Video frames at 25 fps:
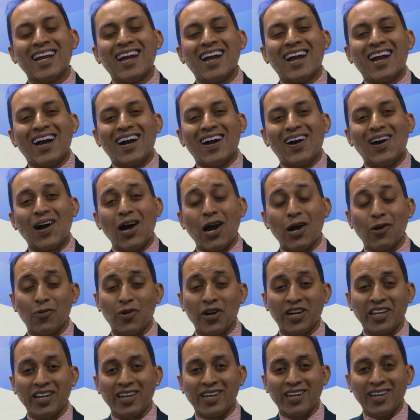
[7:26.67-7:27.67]

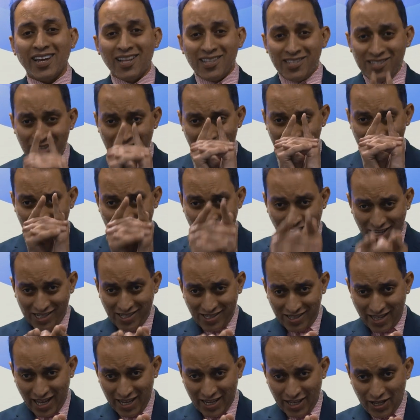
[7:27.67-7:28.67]
hardworking kids just
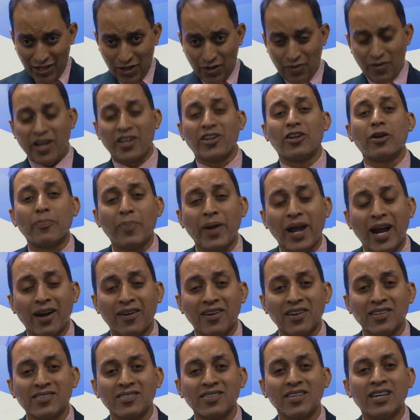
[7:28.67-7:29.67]
like you and your
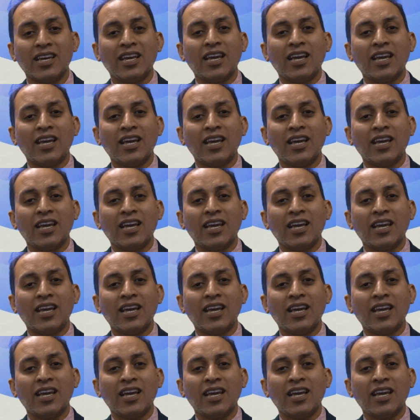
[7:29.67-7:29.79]
parents.